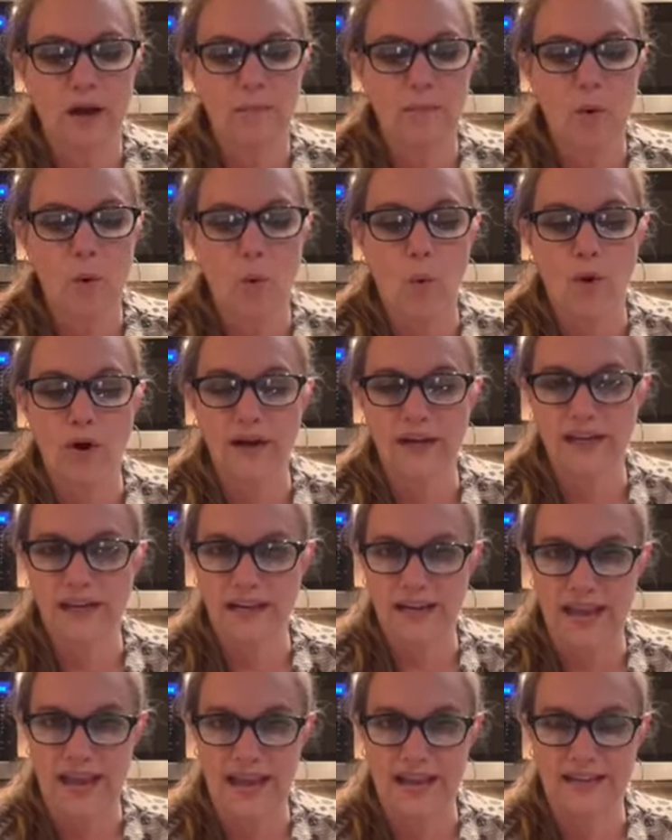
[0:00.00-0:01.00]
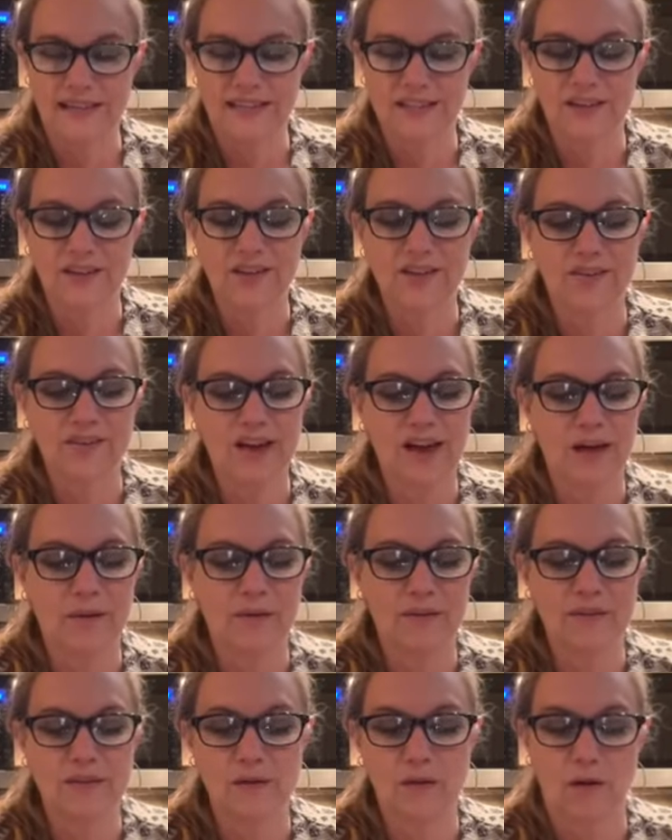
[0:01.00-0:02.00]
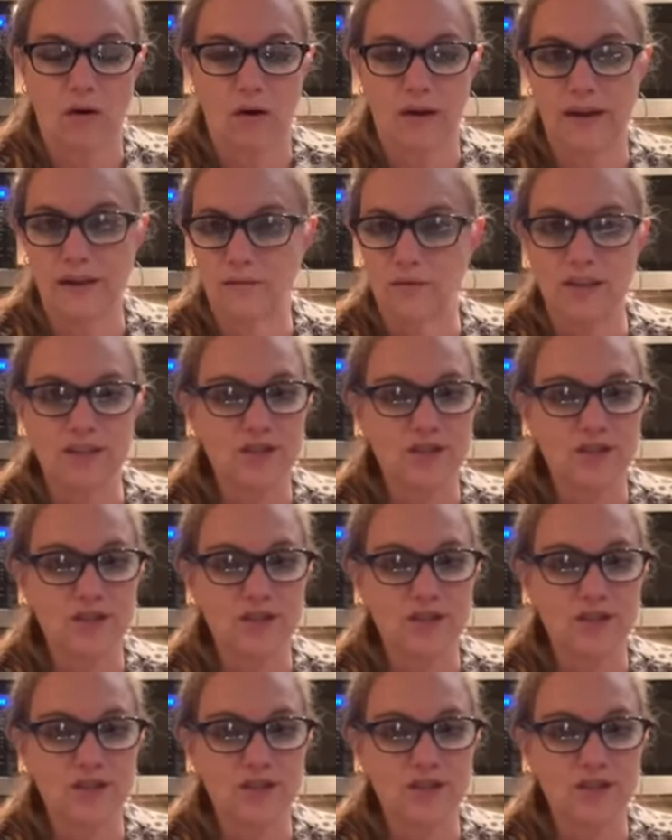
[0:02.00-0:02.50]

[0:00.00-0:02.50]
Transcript: or in Connect, it's